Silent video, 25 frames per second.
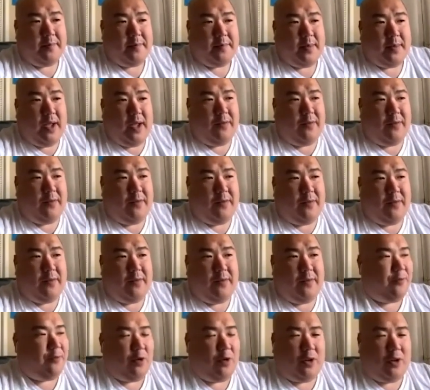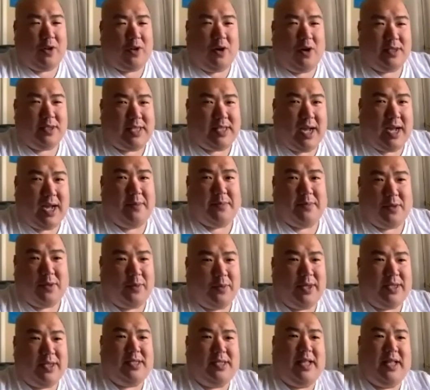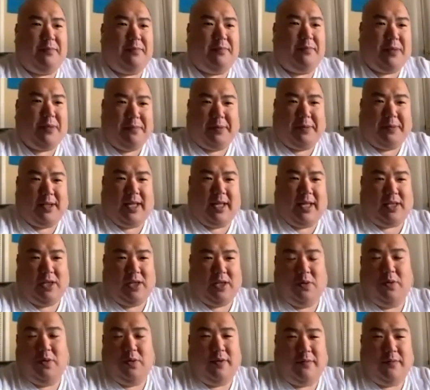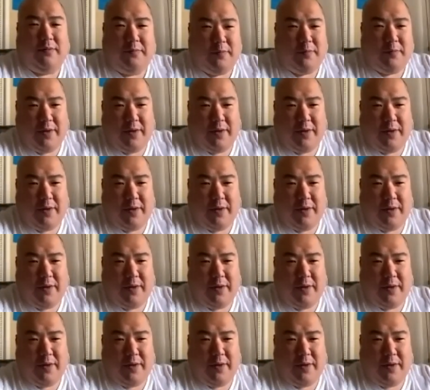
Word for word: I feel like for a long time, the reason that people like you have,